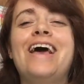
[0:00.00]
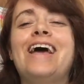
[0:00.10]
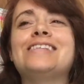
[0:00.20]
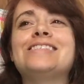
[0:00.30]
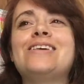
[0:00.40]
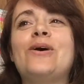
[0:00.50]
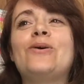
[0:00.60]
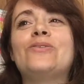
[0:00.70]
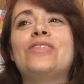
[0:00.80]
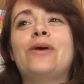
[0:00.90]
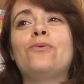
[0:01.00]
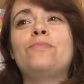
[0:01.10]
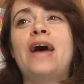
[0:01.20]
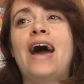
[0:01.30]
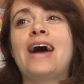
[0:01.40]
And so they were
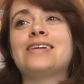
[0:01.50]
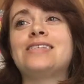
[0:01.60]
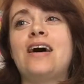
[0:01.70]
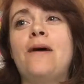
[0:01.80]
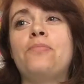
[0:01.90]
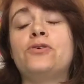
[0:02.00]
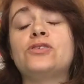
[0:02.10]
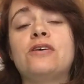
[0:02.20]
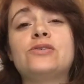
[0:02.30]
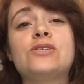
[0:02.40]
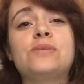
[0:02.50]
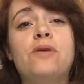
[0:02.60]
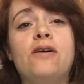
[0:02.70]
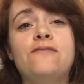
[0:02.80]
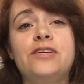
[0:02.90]
packed. There's also
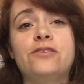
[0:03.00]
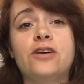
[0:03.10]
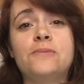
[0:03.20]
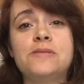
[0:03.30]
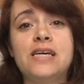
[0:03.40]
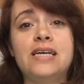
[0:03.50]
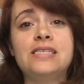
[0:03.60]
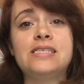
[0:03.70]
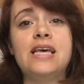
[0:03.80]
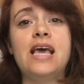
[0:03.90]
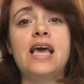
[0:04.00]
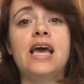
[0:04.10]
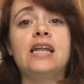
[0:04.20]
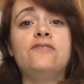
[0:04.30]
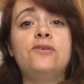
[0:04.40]
some RV hookup sites.
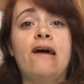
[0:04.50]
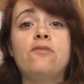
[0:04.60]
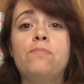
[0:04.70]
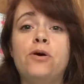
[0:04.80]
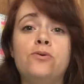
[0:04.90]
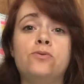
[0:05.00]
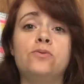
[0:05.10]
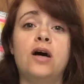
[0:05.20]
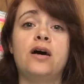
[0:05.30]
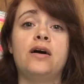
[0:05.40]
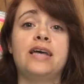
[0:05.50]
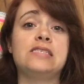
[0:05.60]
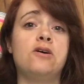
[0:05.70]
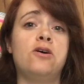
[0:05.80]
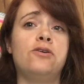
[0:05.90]
And if you have a boat, I
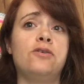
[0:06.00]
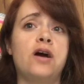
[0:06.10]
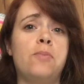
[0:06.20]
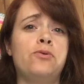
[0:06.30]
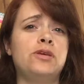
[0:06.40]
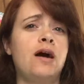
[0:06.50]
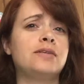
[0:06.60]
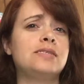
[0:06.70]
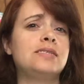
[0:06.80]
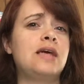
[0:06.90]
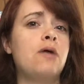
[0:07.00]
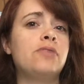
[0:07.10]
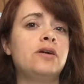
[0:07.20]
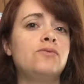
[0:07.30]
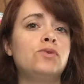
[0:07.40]
saw a couple yachts down
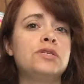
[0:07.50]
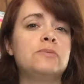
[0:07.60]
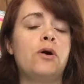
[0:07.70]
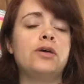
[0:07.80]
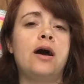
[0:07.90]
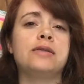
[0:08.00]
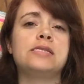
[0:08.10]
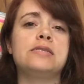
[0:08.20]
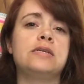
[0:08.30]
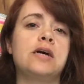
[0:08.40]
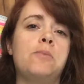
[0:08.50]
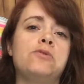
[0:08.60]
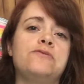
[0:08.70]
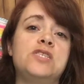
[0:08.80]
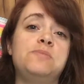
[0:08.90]
there, really small yachts, and then a
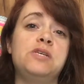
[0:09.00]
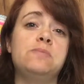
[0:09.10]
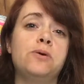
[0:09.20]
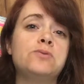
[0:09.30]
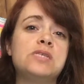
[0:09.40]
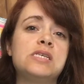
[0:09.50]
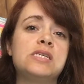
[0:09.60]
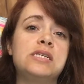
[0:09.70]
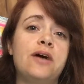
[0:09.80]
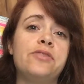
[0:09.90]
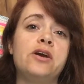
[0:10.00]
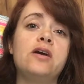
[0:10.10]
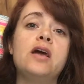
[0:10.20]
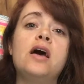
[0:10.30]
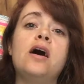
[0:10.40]
couple of speedboats down
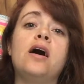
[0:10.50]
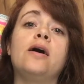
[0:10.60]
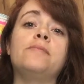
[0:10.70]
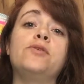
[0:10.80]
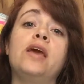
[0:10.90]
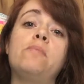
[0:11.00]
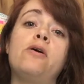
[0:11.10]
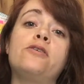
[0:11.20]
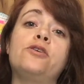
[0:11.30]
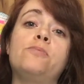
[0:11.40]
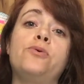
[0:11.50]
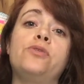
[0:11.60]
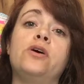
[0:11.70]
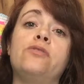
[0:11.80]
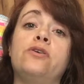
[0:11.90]
there. You can park your boat
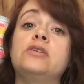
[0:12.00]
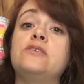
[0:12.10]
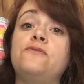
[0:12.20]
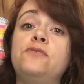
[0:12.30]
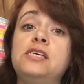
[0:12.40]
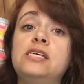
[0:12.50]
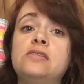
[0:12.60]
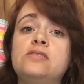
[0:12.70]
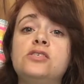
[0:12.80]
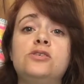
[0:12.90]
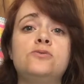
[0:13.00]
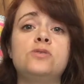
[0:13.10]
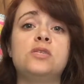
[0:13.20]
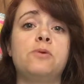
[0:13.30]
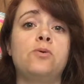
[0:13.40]
there. There is a fee to
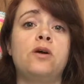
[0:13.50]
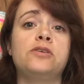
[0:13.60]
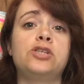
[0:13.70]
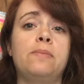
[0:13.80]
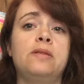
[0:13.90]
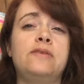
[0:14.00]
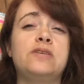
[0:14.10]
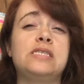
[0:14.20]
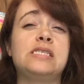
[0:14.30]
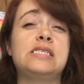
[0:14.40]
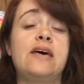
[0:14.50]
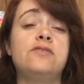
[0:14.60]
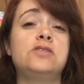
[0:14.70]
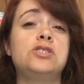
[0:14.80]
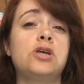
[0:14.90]
use the boat launch. I believe it's
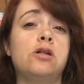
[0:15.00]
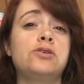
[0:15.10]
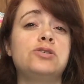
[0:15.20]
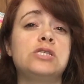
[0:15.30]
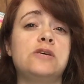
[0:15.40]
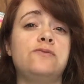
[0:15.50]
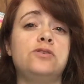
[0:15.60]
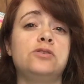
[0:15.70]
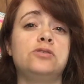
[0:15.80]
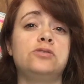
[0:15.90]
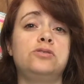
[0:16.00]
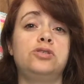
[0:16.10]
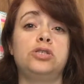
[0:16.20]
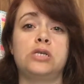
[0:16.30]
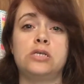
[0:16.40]
$7 if you're
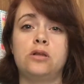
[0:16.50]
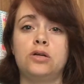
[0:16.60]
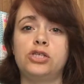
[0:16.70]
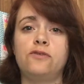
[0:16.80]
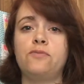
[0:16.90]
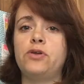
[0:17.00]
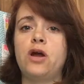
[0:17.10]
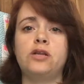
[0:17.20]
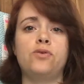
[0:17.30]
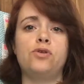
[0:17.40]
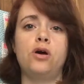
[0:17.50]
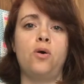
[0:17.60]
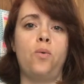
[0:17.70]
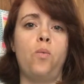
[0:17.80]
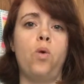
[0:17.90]
just launching from there. I don't
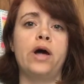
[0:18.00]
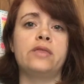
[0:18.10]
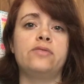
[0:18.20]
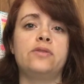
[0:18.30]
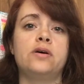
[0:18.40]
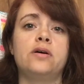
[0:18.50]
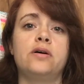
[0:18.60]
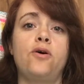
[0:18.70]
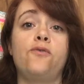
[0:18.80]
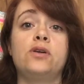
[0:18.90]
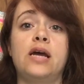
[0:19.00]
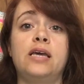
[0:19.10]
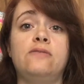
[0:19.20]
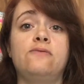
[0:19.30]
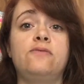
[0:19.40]
know what the
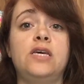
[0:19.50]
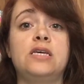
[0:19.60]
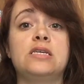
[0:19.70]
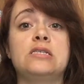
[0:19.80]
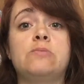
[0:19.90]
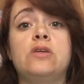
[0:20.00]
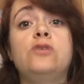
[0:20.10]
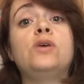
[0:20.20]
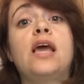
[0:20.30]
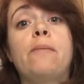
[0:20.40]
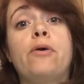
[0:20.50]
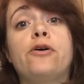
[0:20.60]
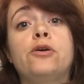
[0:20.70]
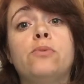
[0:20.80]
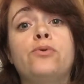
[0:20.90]
overnight fee is, but you can
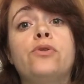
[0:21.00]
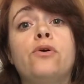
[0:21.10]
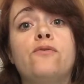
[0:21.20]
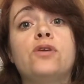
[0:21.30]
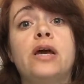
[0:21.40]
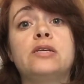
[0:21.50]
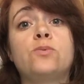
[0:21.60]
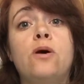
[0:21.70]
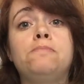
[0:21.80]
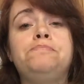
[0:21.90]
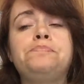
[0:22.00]
park your boat there overnight as well.